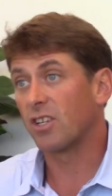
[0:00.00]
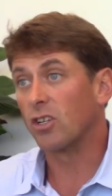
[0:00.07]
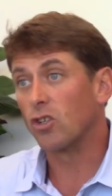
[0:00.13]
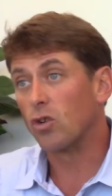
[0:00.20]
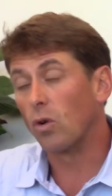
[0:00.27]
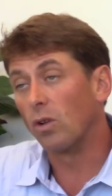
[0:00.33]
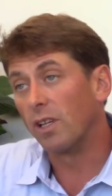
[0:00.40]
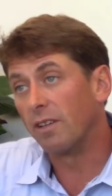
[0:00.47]

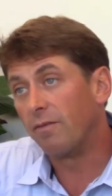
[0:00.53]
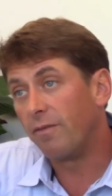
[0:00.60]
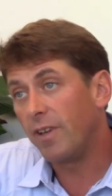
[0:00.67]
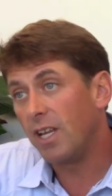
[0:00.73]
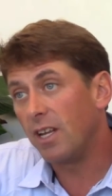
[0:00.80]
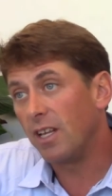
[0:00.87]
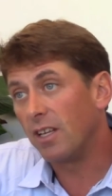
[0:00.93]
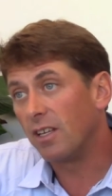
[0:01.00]
controlling
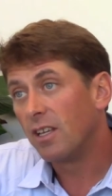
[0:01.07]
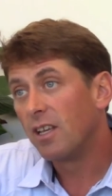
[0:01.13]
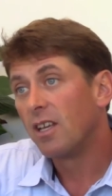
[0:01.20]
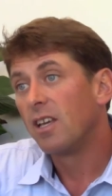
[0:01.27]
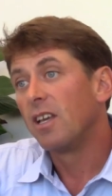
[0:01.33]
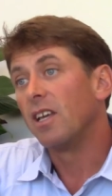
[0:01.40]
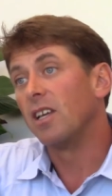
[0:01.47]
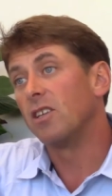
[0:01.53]
feeding
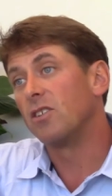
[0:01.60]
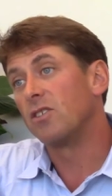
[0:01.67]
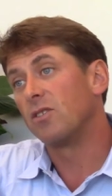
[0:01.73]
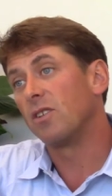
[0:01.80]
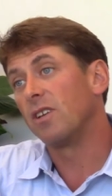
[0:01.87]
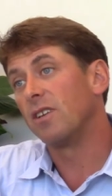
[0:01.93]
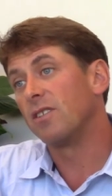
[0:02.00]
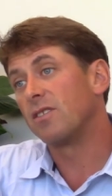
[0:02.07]

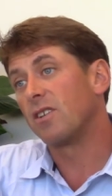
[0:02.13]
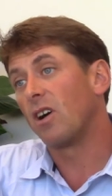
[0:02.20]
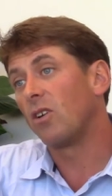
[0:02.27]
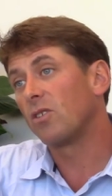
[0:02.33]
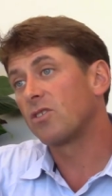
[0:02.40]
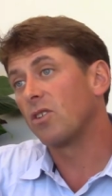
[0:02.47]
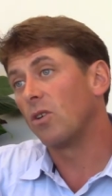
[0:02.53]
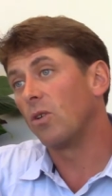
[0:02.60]
is
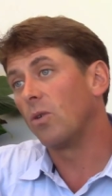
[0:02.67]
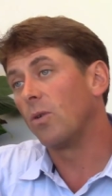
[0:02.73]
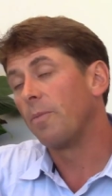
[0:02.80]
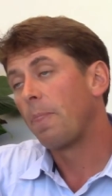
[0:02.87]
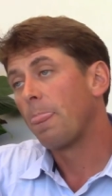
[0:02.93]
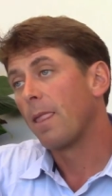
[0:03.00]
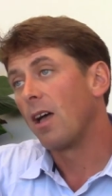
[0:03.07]
also